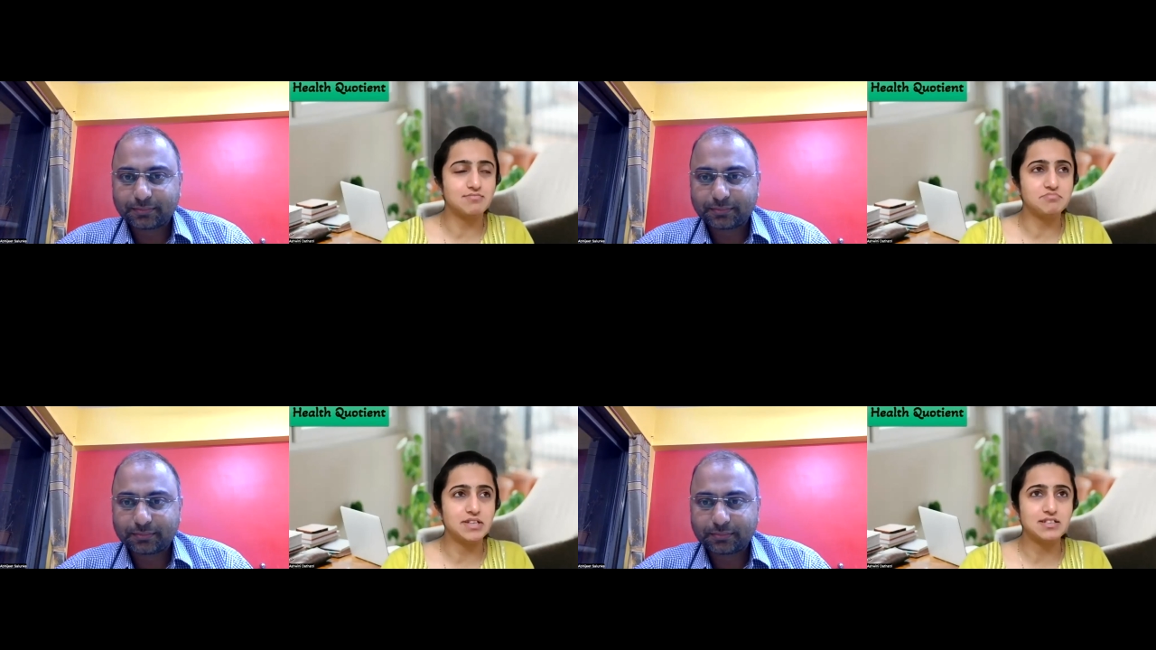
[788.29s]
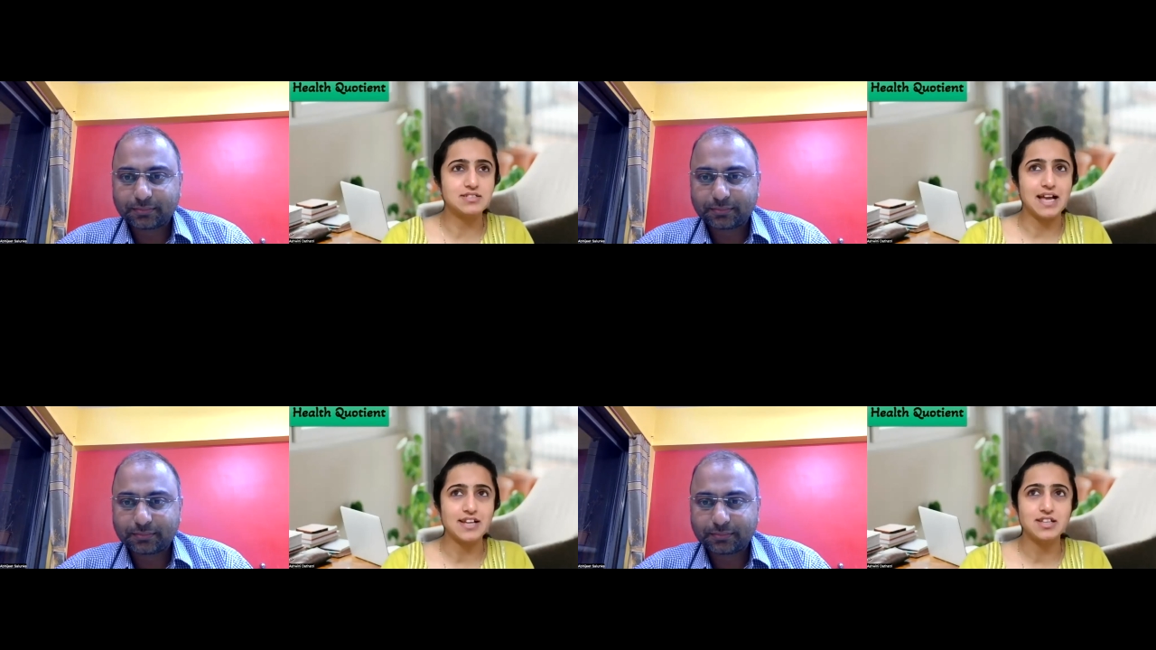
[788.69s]
Speaker 1: it is
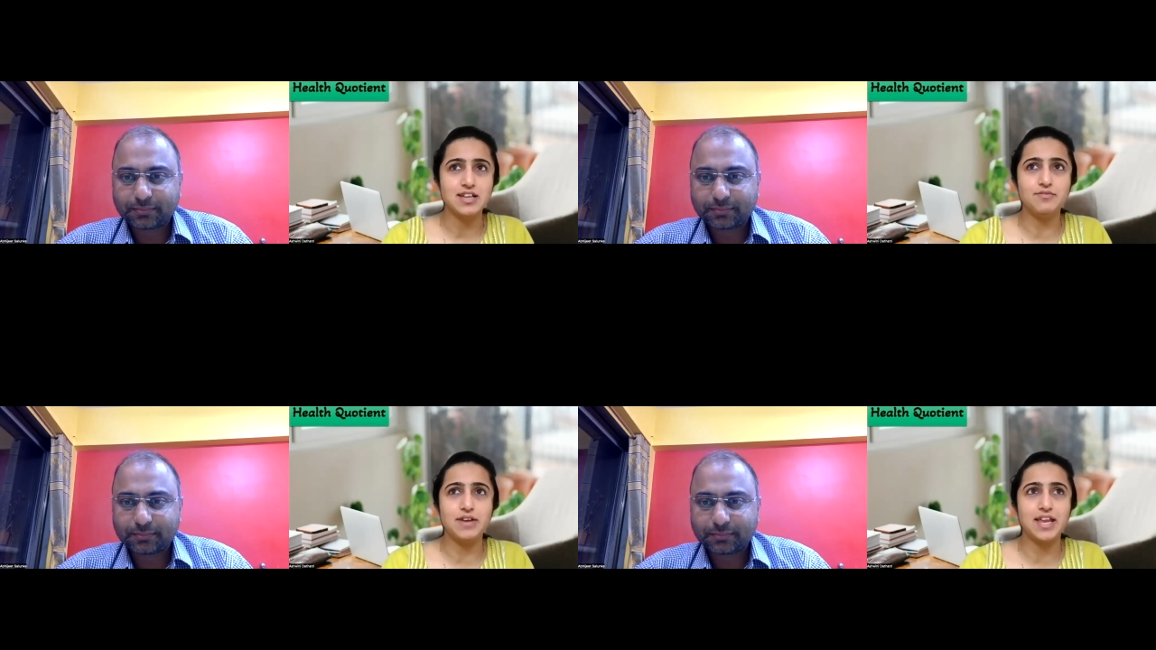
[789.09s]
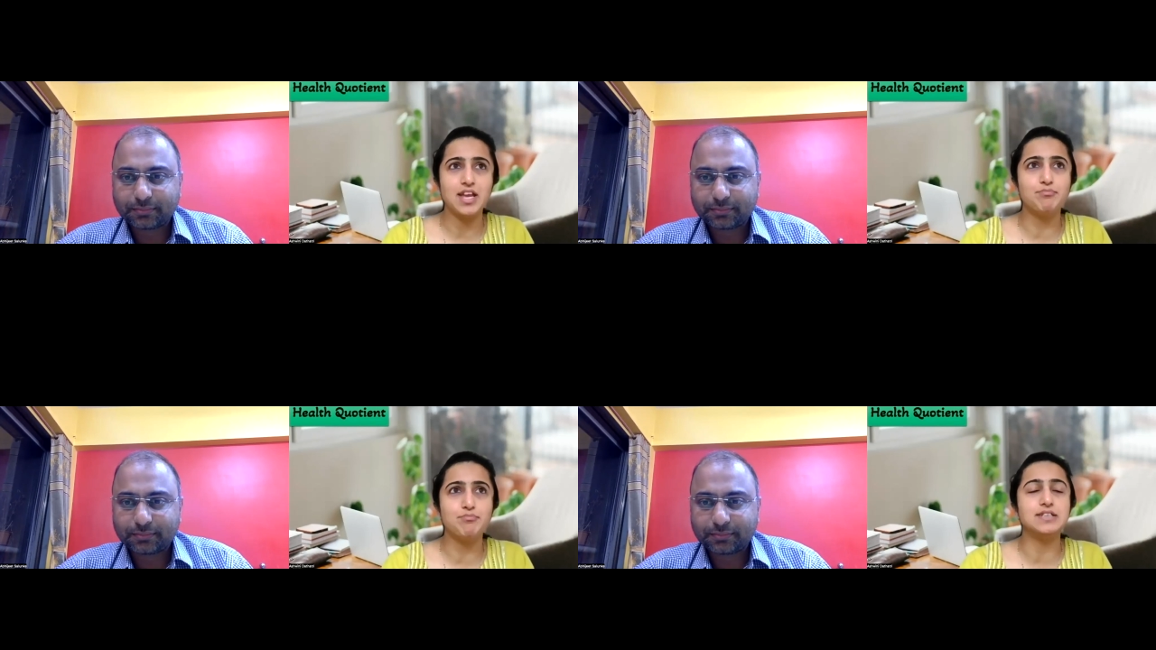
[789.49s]
actually very
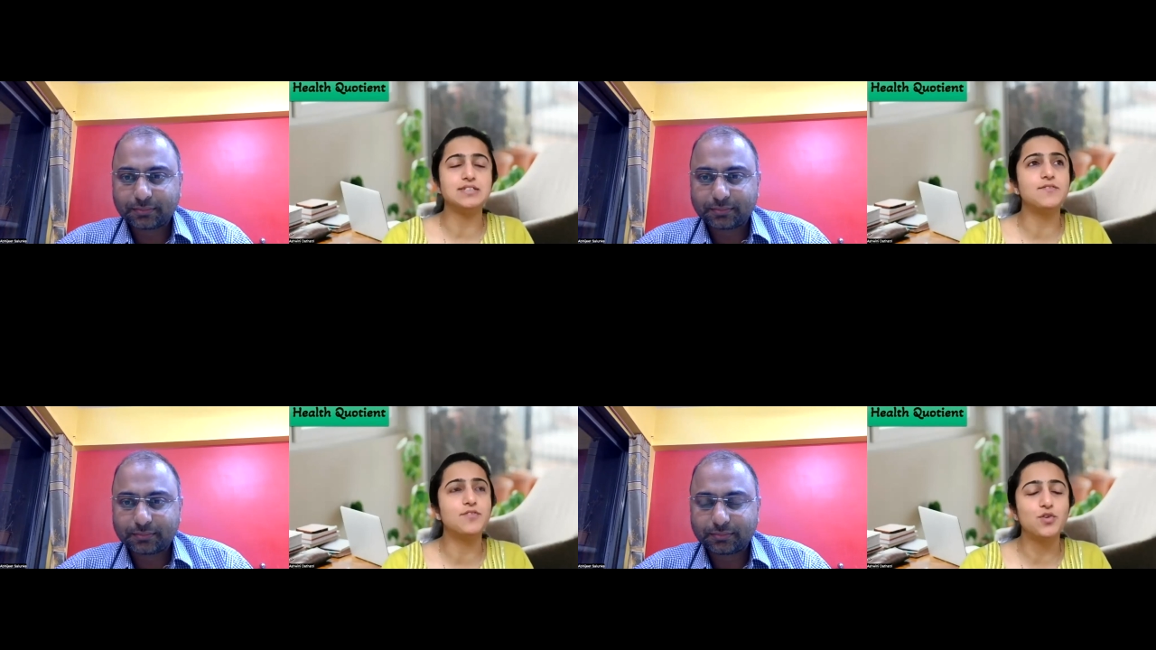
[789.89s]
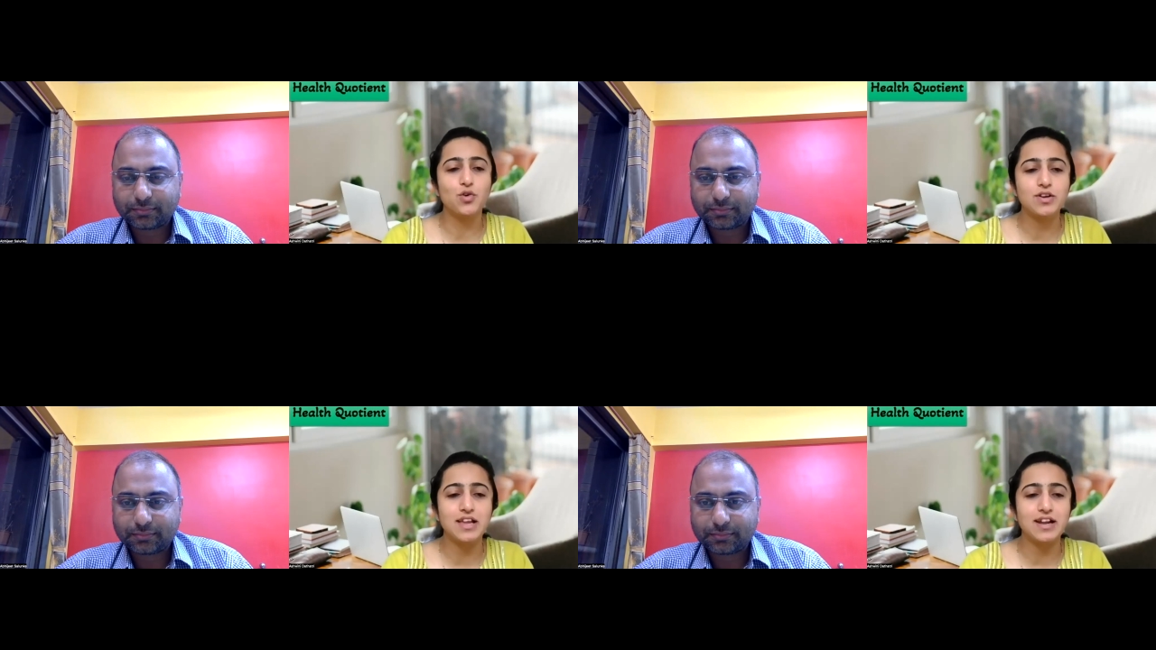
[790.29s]
impressive to
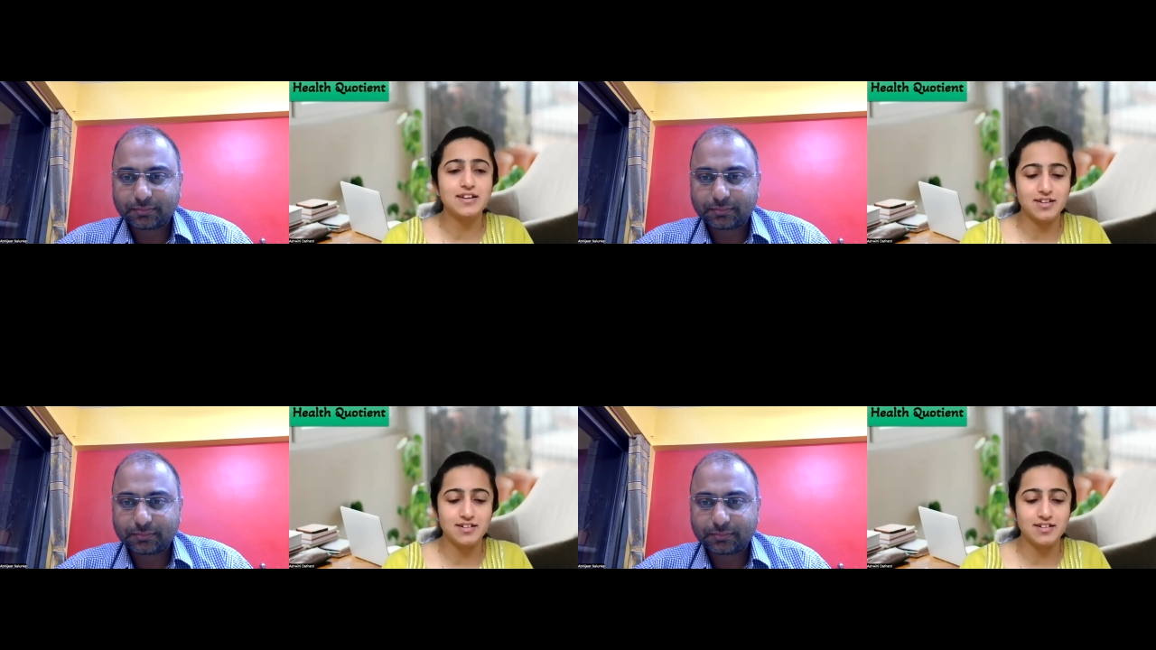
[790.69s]
know that